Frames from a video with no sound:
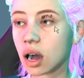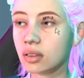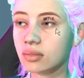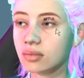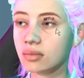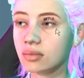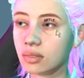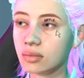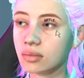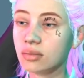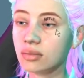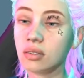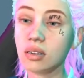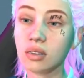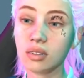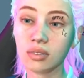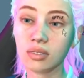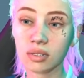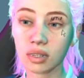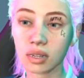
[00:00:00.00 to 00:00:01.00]
So if you
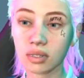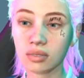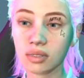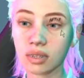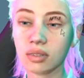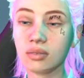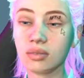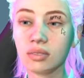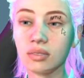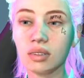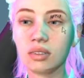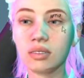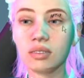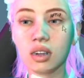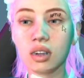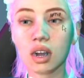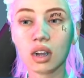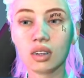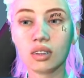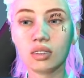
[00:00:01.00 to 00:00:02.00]
want to create something,
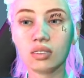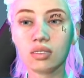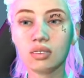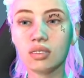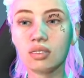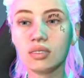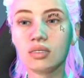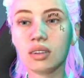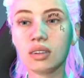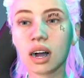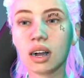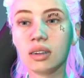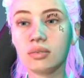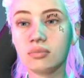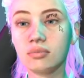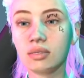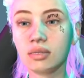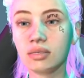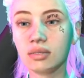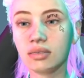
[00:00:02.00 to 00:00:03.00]
you gotta
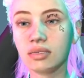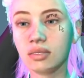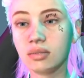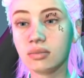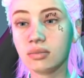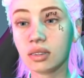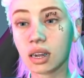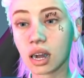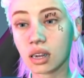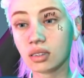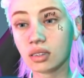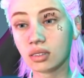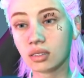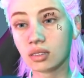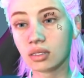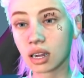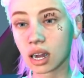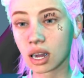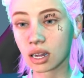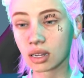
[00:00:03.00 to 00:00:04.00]
pick something that
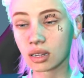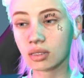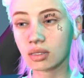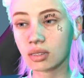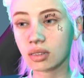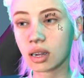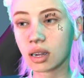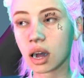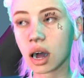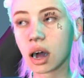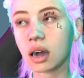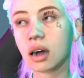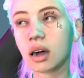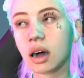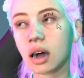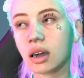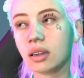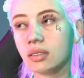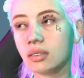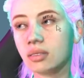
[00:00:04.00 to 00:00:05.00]
looks like it, and
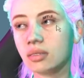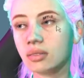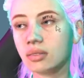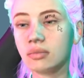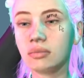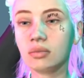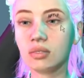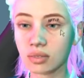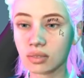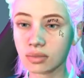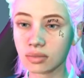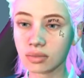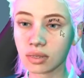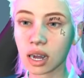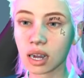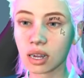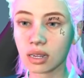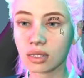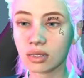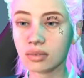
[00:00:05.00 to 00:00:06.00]
then you
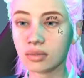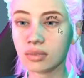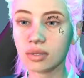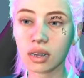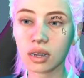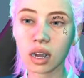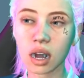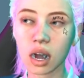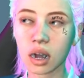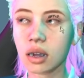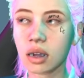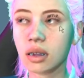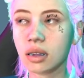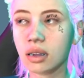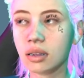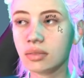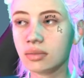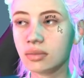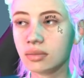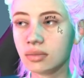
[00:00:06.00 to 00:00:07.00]
modify it
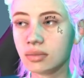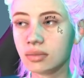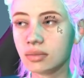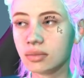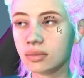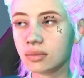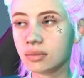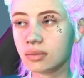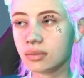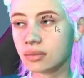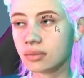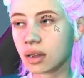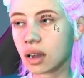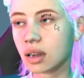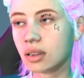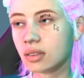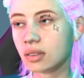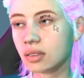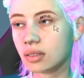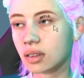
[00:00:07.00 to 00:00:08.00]
to
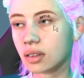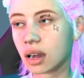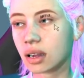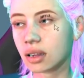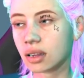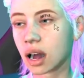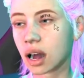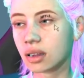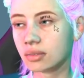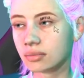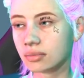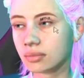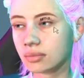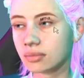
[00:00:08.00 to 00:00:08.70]
make it look like that.